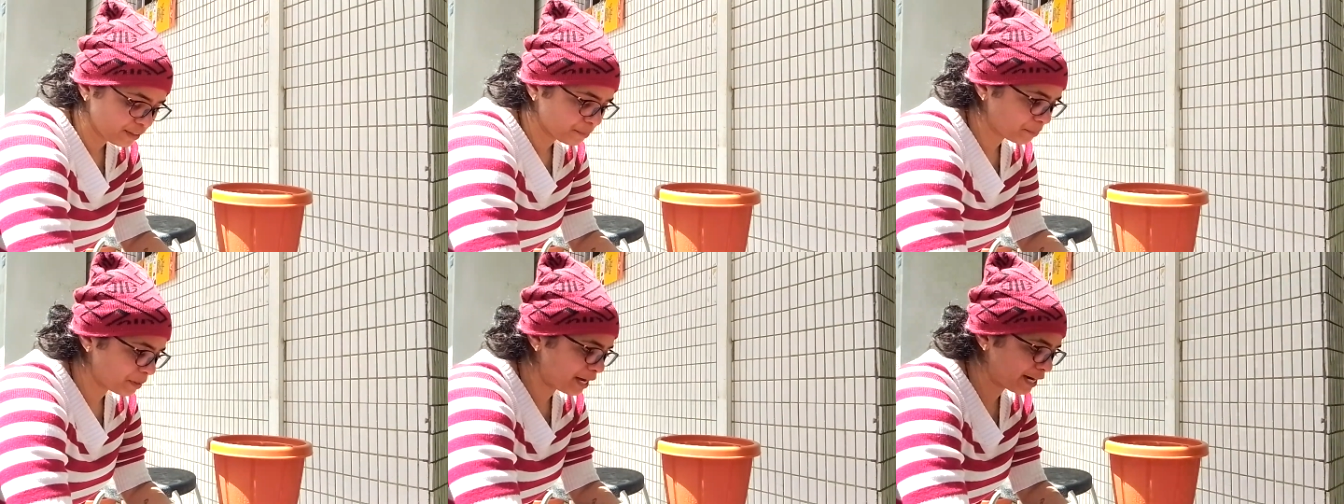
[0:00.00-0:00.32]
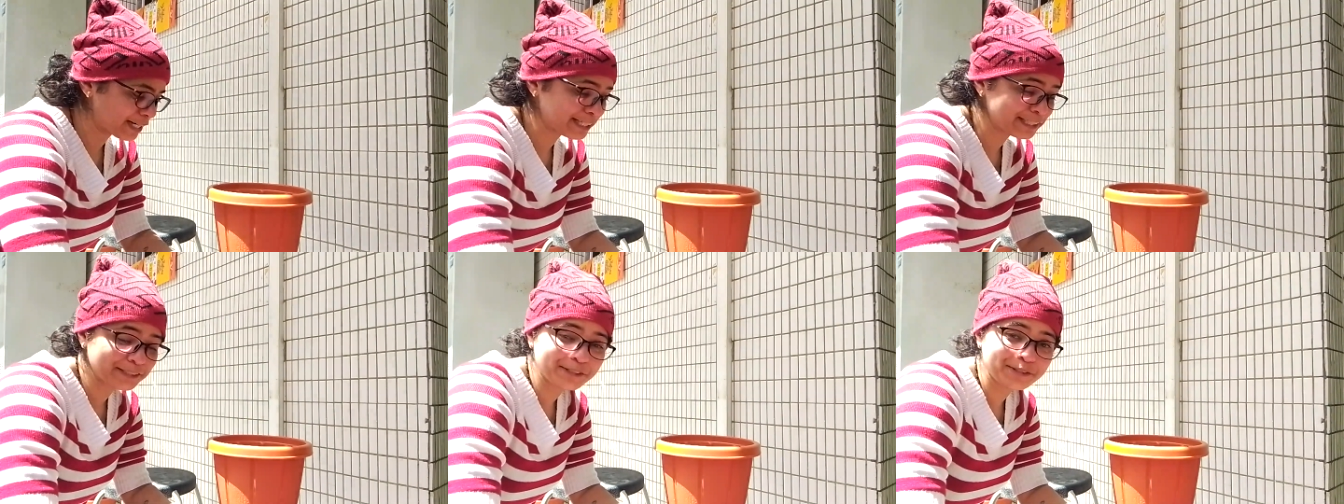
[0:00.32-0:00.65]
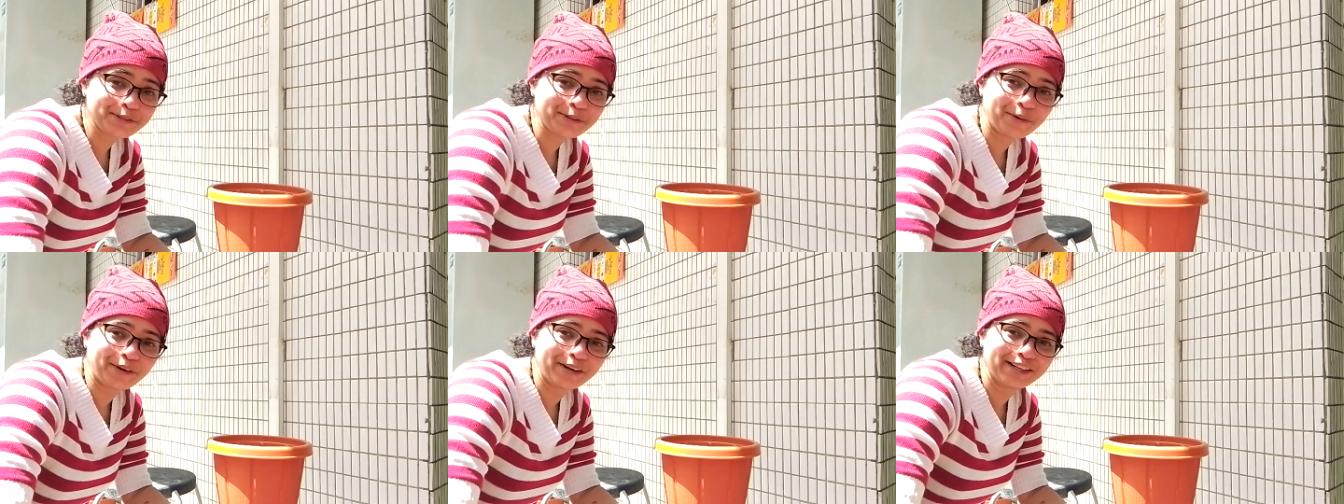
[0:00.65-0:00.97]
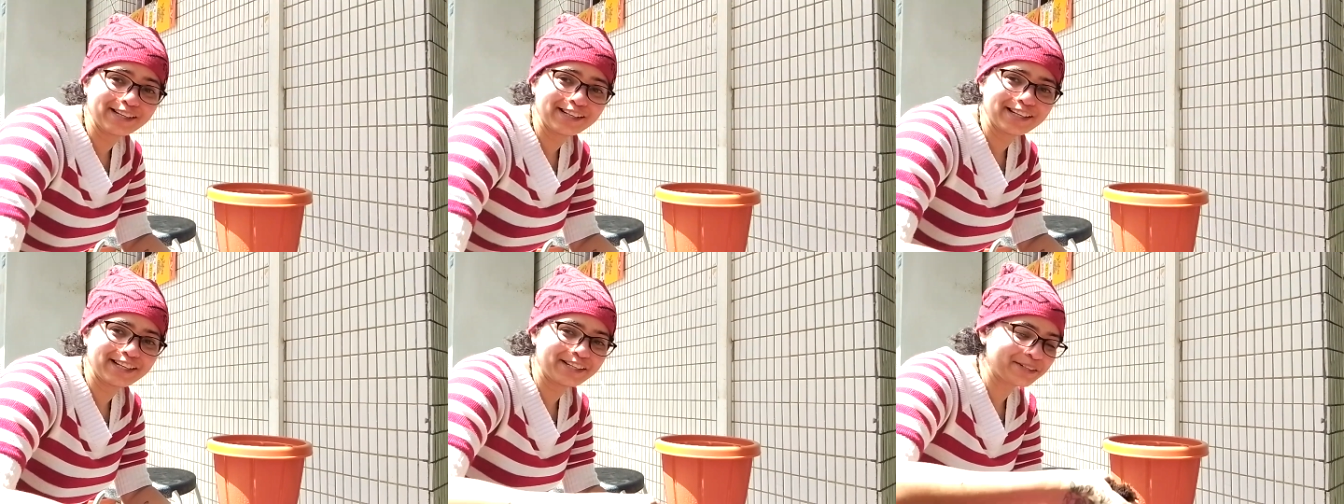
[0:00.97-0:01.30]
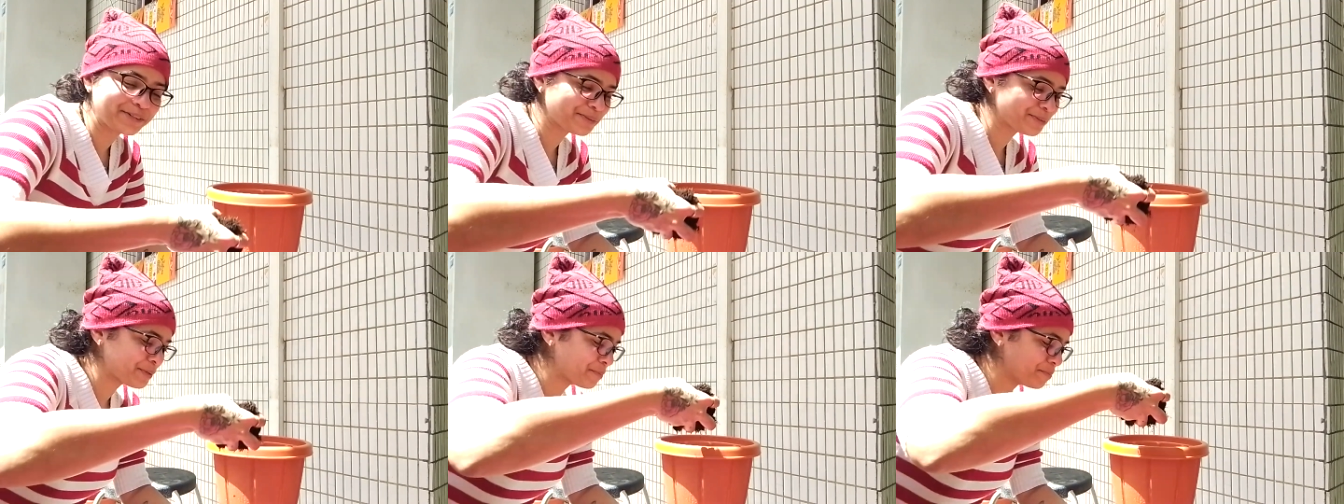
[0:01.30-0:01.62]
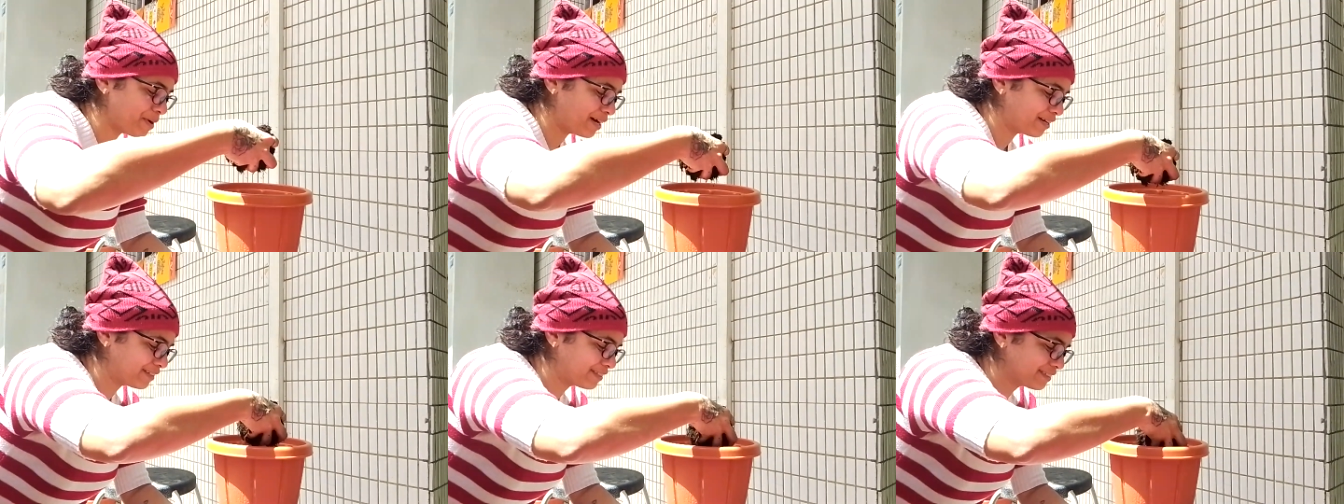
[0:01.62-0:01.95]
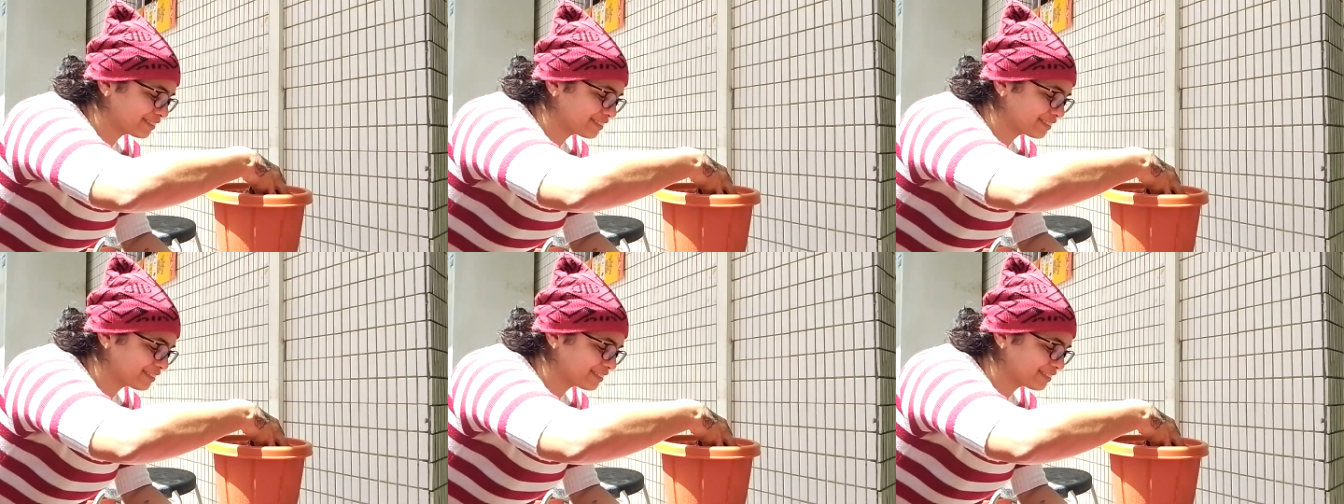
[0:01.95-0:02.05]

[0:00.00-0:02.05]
I'm adding the soil into the mud,